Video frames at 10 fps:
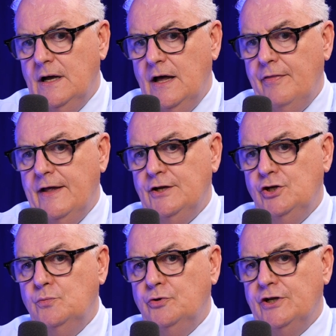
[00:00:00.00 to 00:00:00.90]
And then
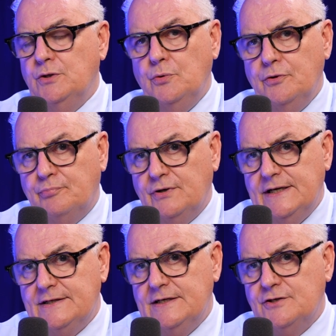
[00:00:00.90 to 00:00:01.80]
you will know all the
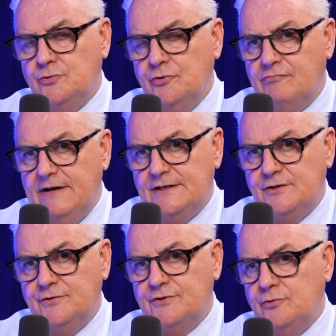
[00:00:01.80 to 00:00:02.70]
prices, all the rentals,